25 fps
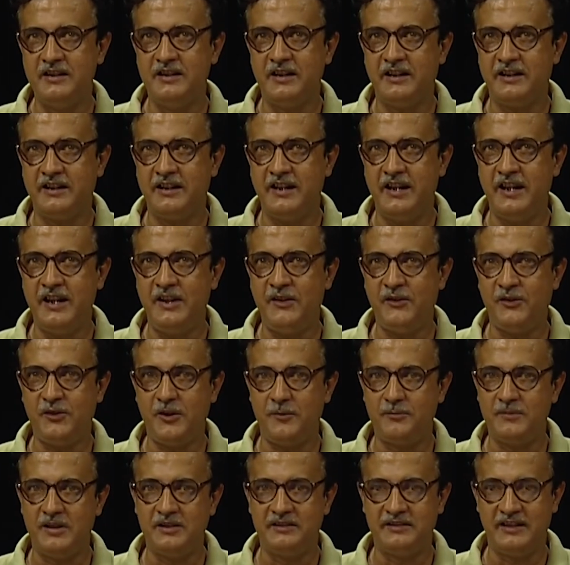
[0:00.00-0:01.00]
the case
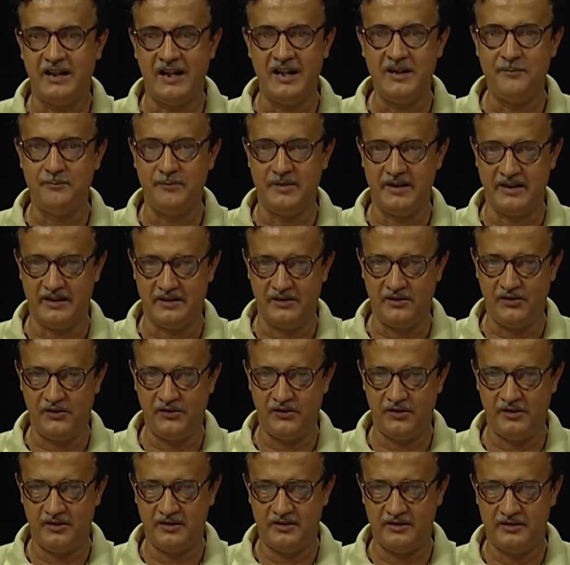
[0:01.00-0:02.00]
of the
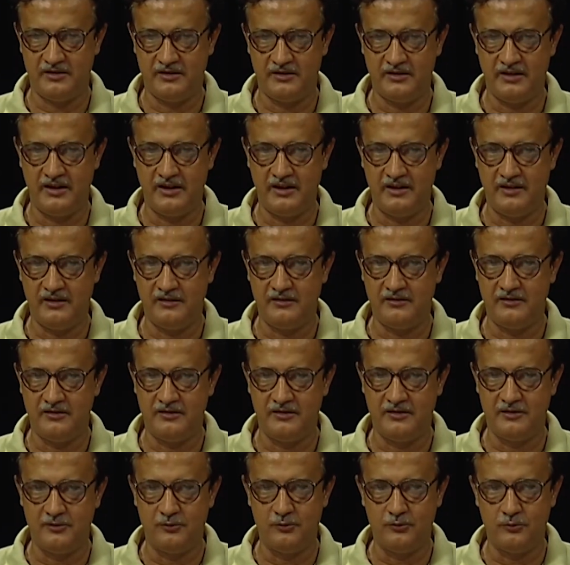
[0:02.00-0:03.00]
Taipings,
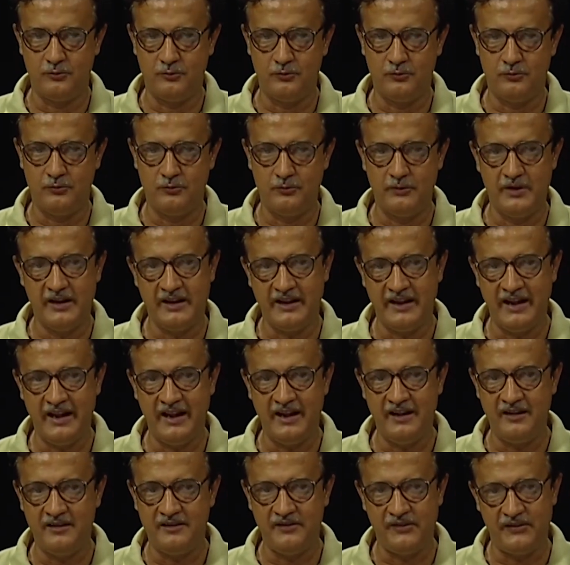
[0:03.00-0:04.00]
we
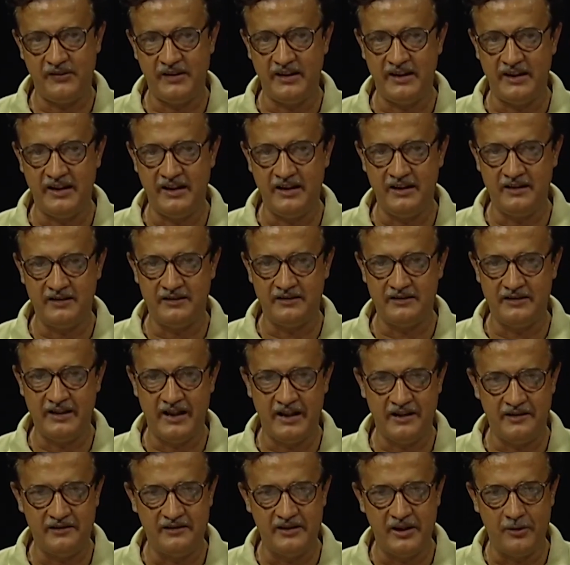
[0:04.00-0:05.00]
can see
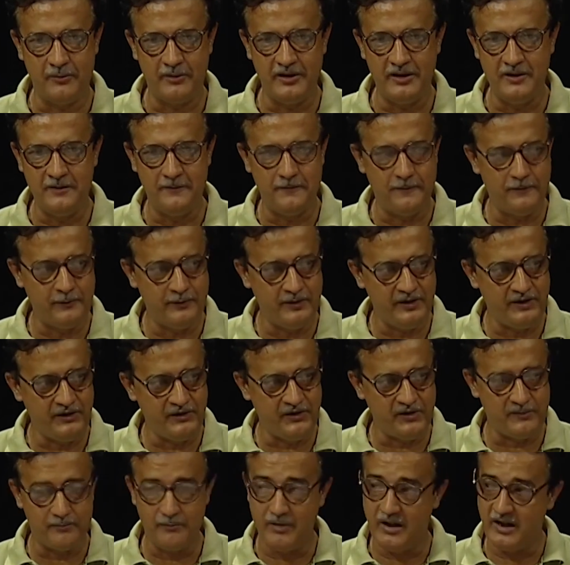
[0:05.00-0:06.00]
that they were
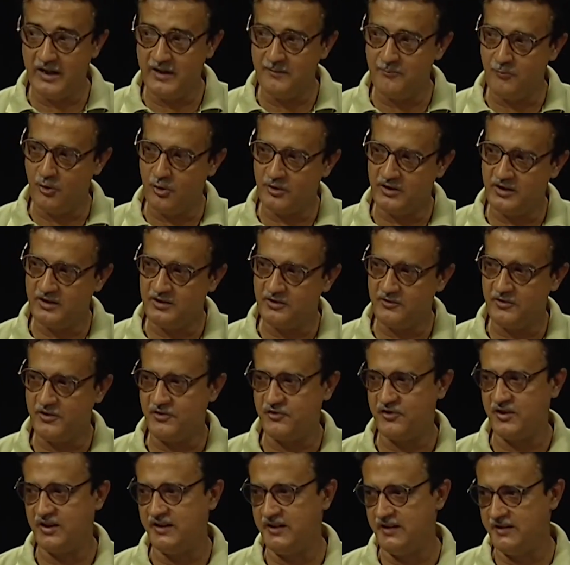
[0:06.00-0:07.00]
influenced by modern
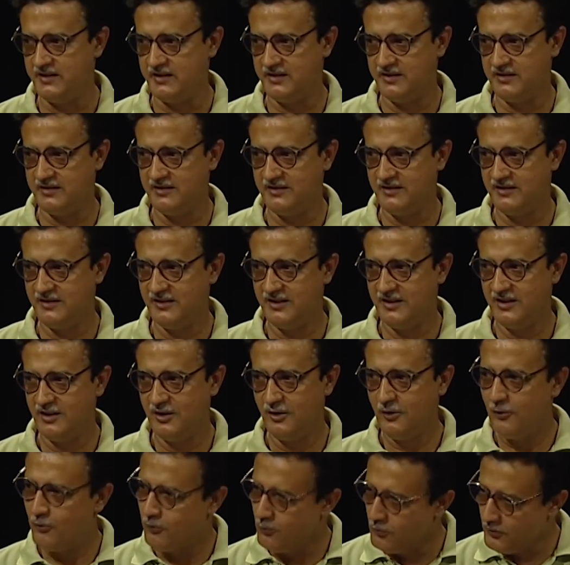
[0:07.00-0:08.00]
Christianity.
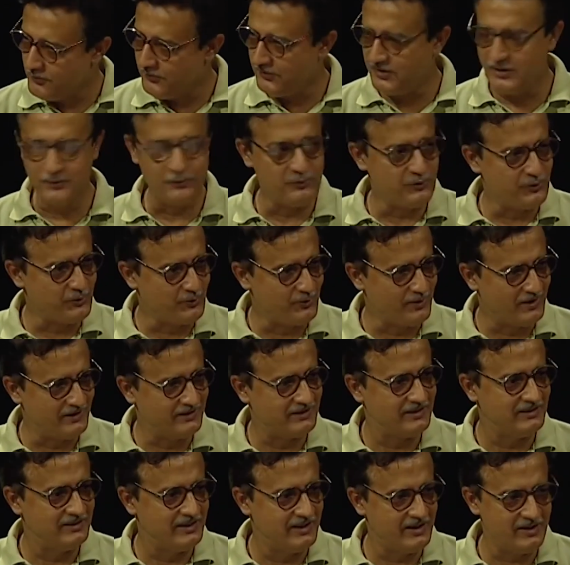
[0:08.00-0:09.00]
Hung Siu-chuan,
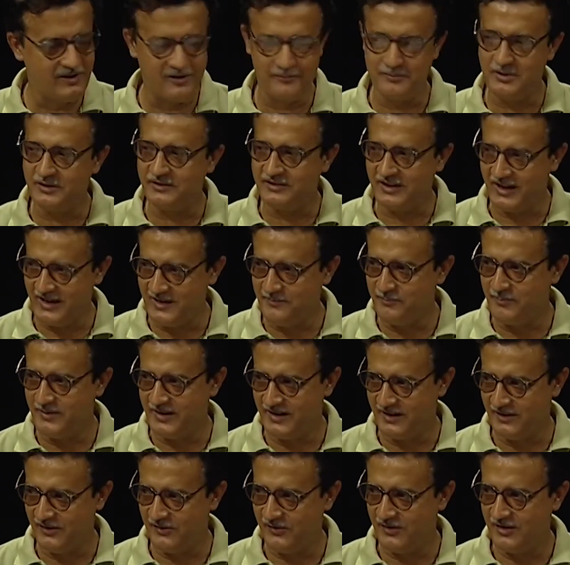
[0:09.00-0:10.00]
the leader of the
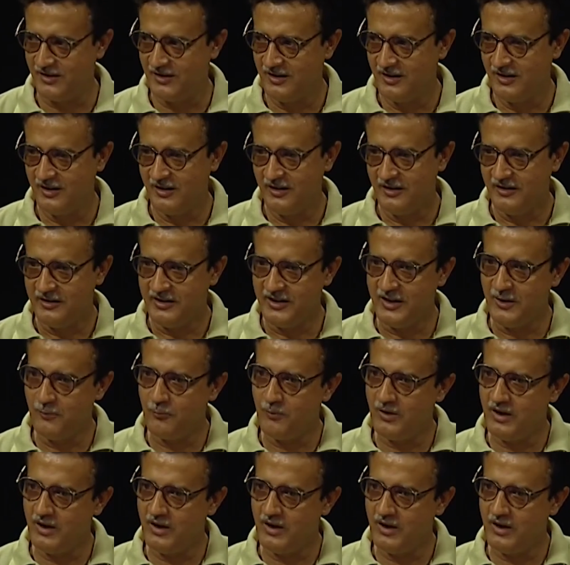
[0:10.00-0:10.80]
Taipings, he